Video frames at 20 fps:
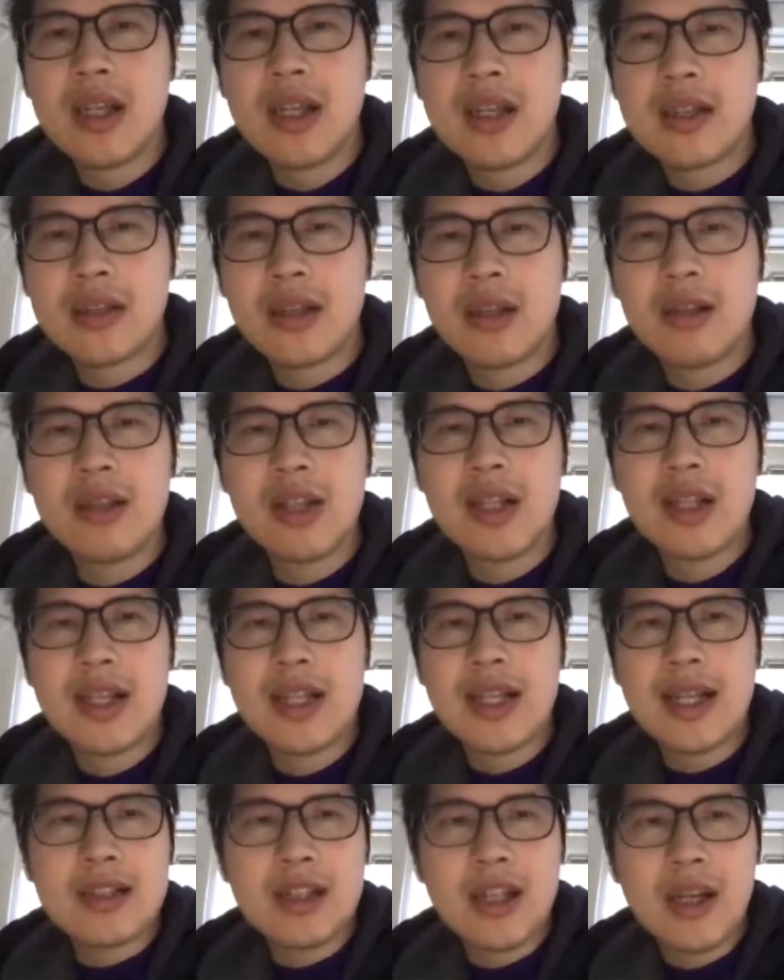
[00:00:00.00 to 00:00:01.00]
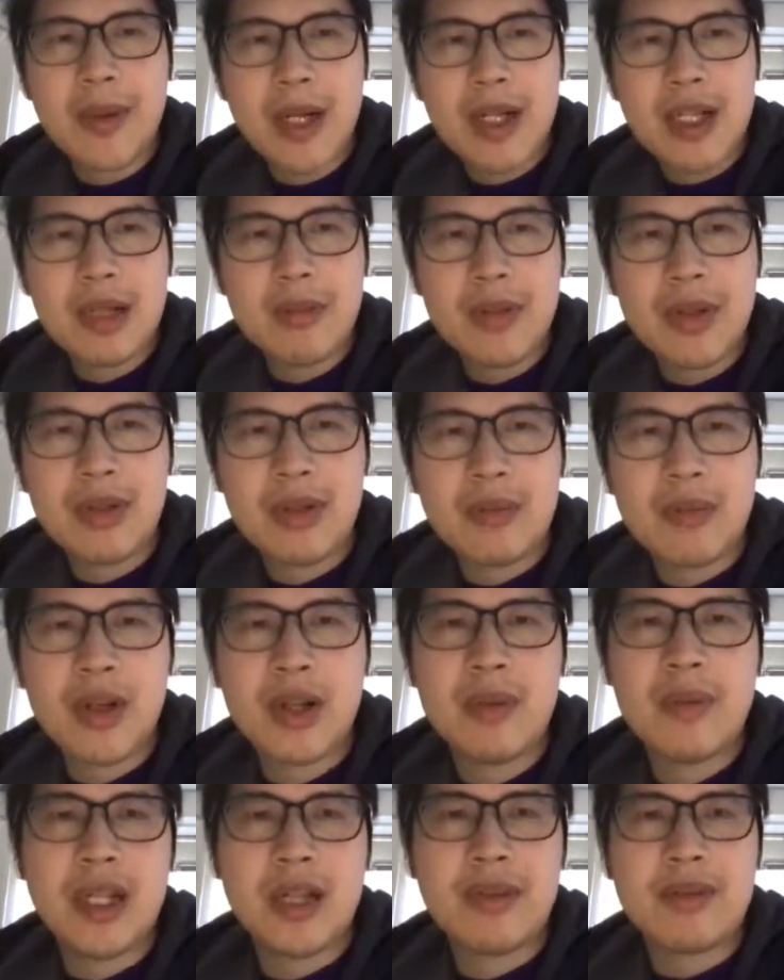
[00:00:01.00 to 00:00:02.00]
So let's talk about compute
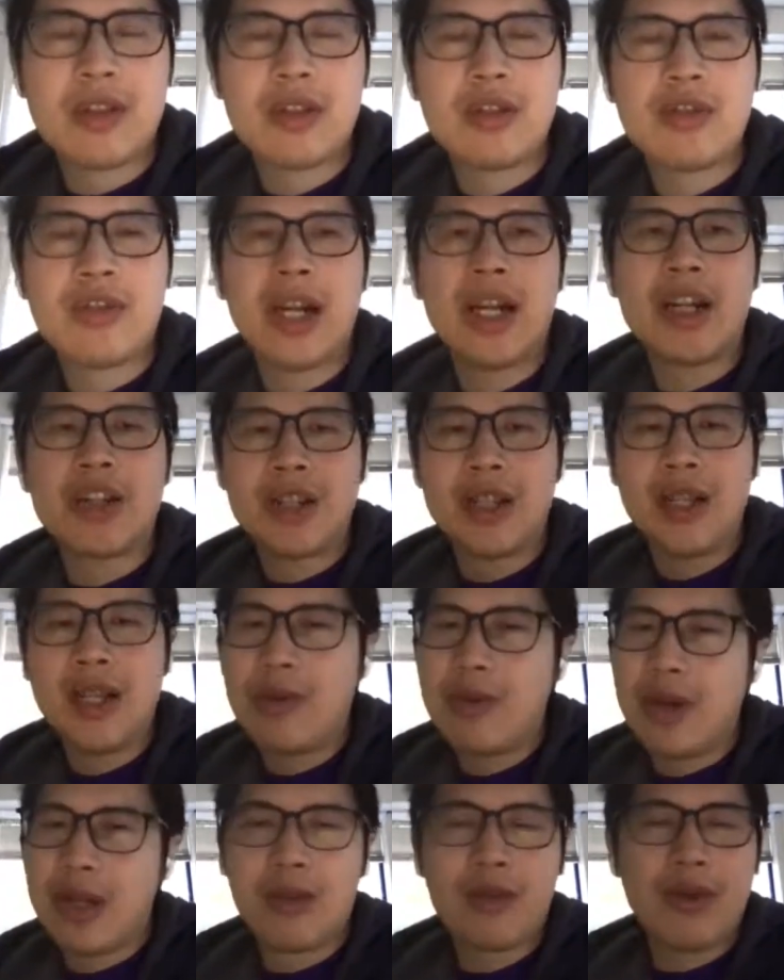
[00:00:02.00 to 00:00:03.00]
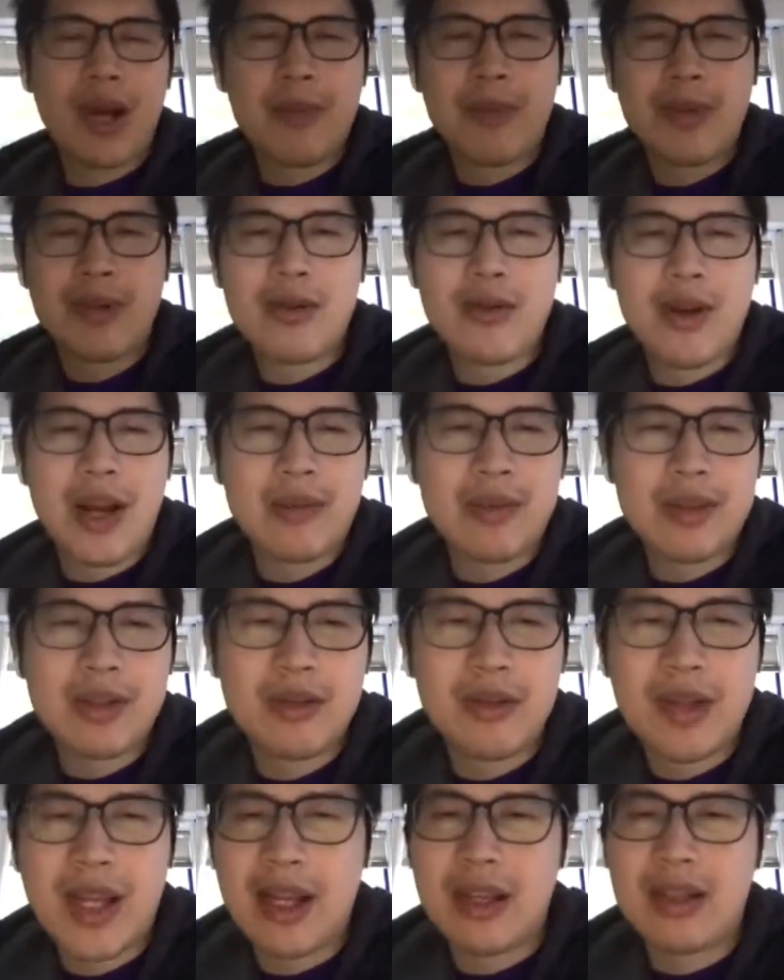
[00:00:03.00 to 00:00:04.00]
primitives. So traditionally, when you write programs,
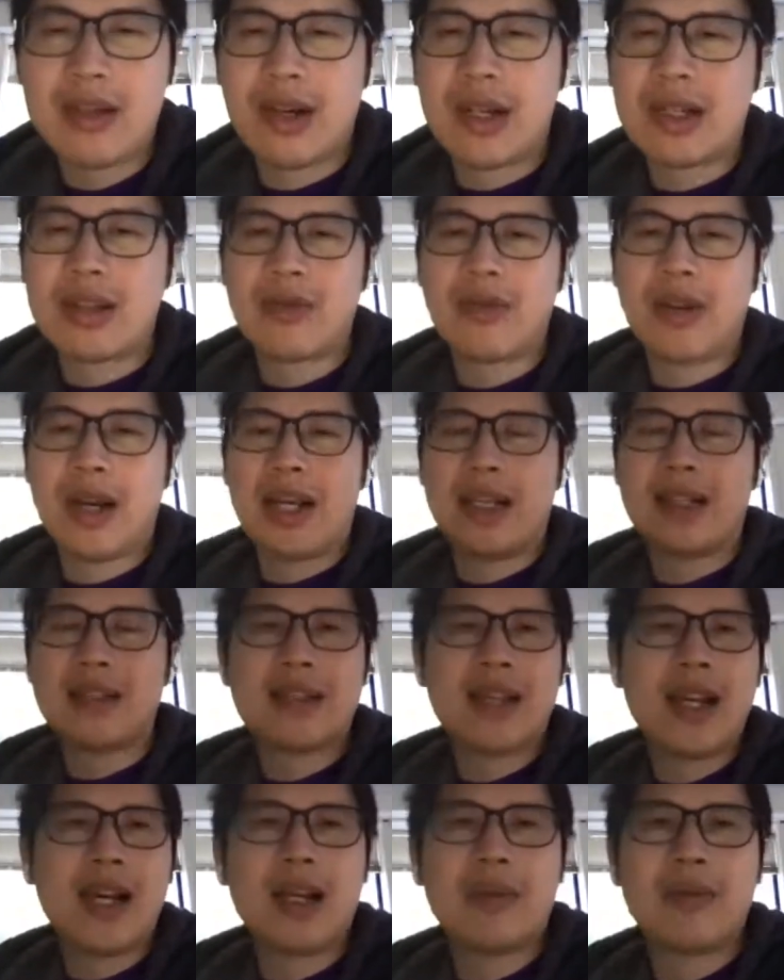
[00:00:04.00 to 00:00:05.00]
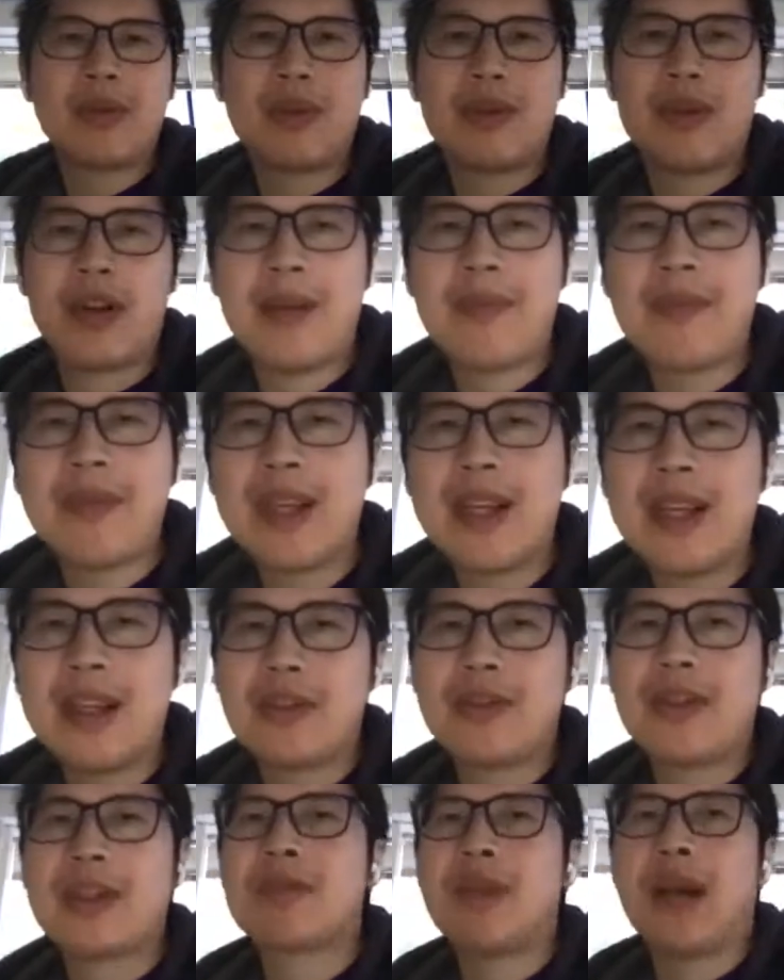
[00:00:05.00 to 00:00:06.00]
you can just write a scalar program. You
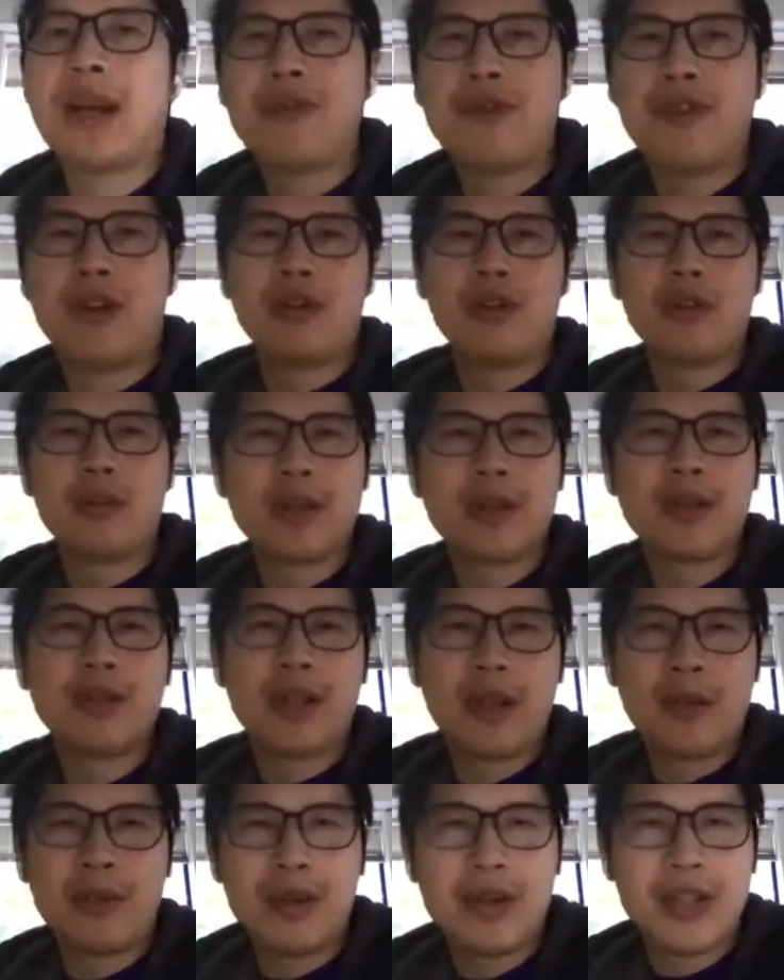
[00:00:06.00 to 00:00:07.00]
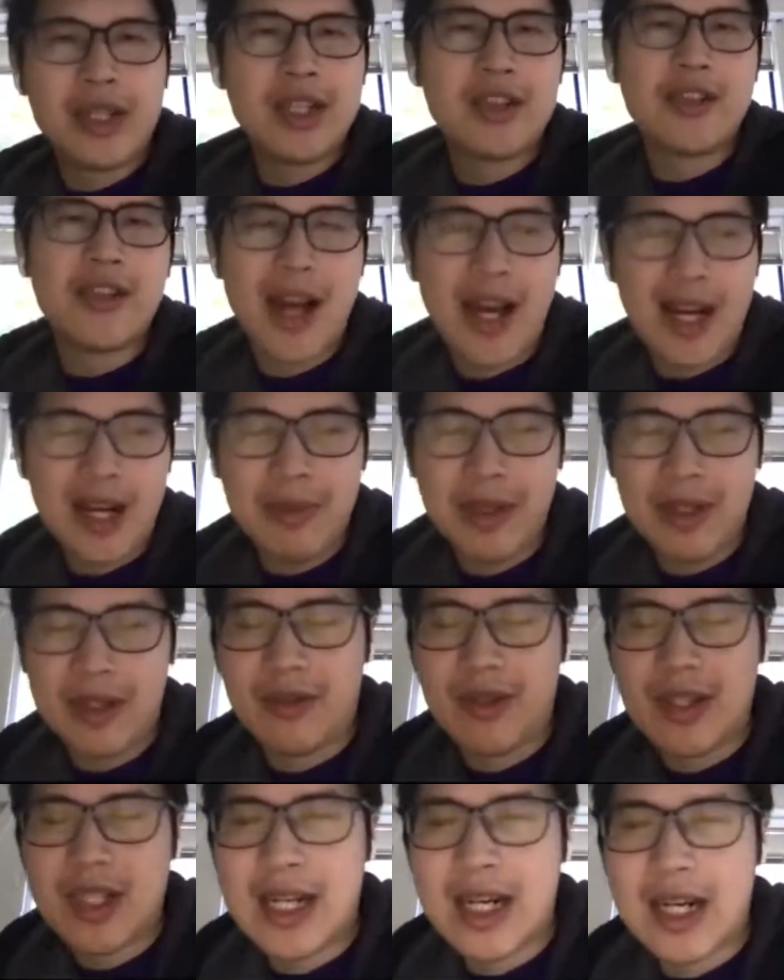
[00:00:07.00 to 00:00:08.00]
just write for loops to compute each element
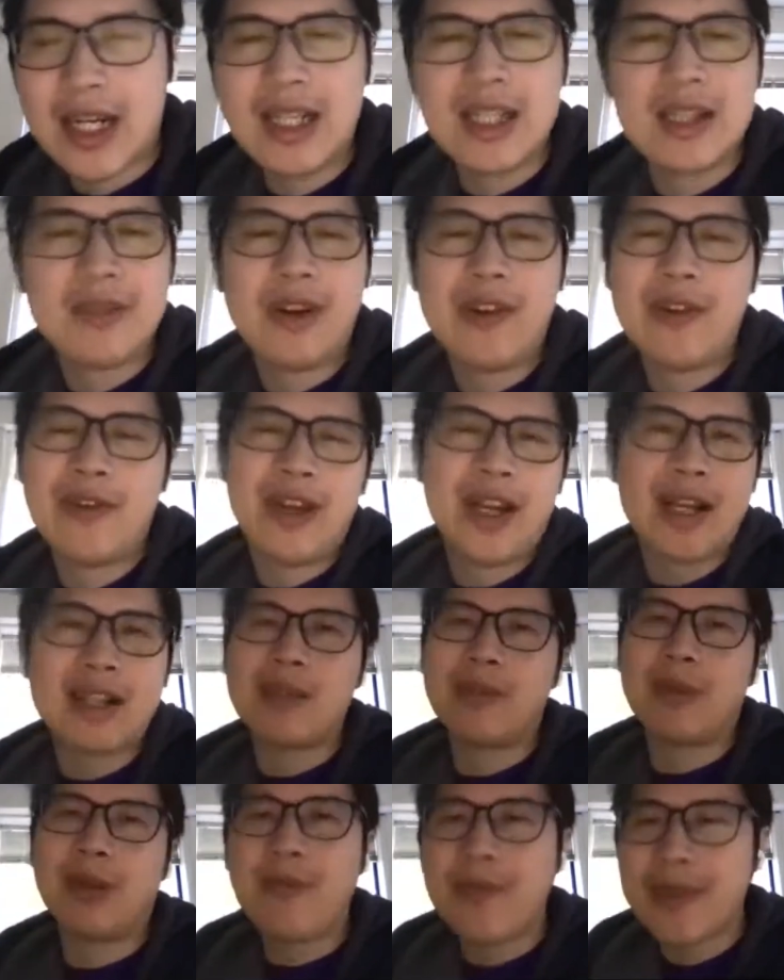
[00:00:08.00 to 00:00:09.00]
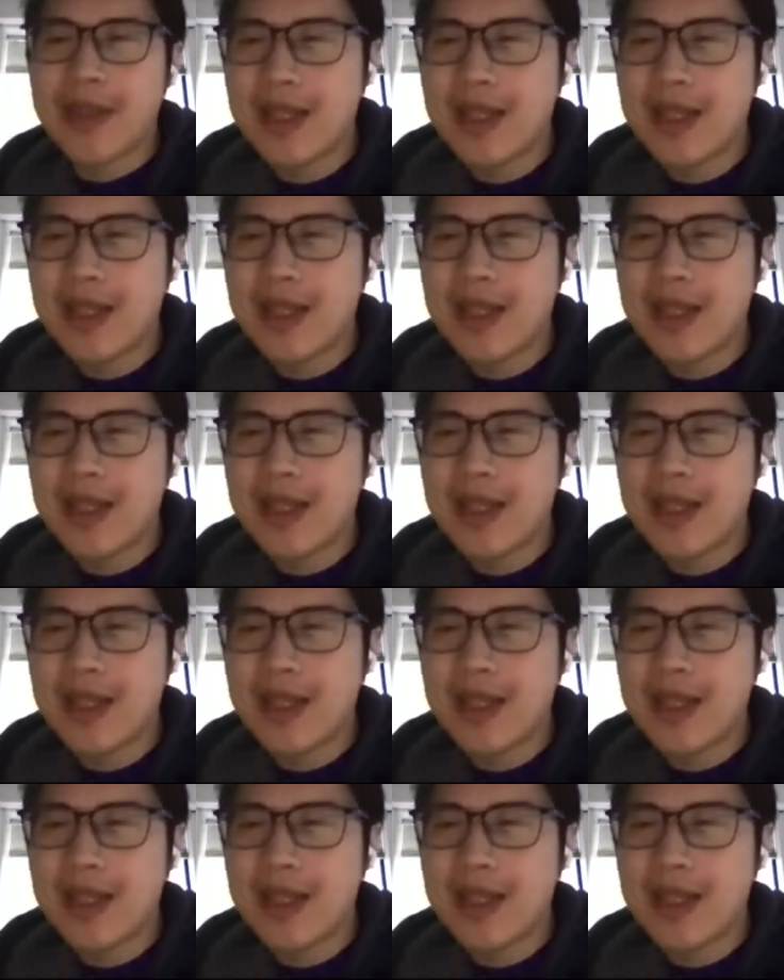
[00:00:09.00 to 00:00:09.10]
of a target. It's very flexible.